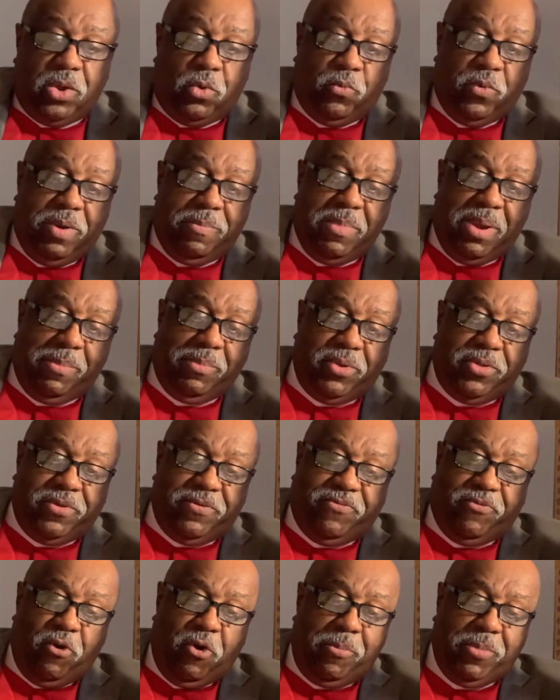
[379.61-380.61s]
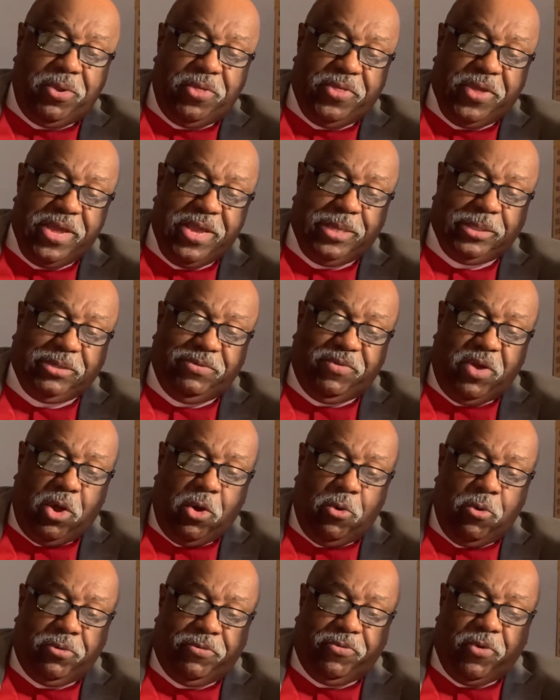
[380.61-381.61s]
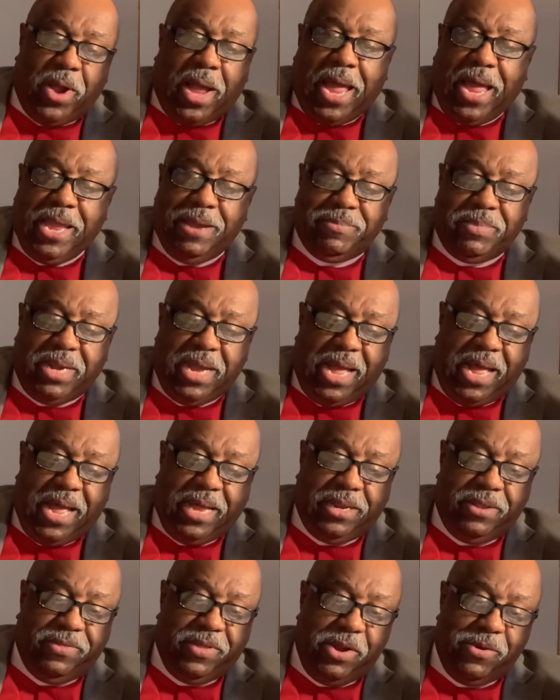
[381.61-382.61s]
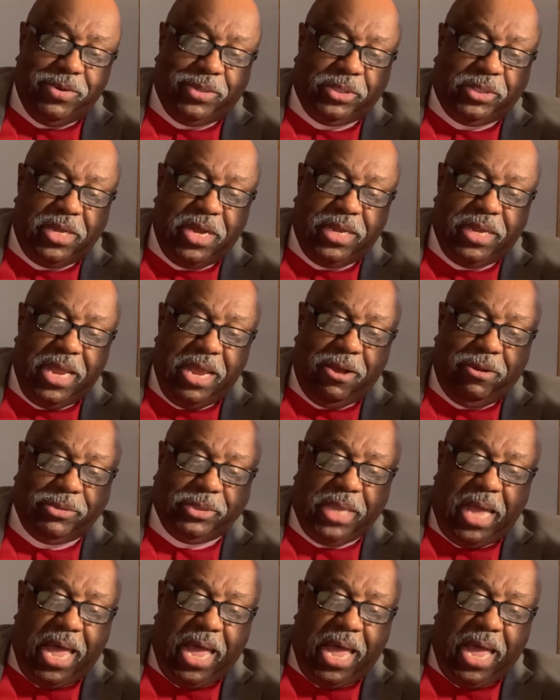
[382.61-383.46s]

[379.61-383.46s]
Remember the former things of old, for I am God, and there is none else.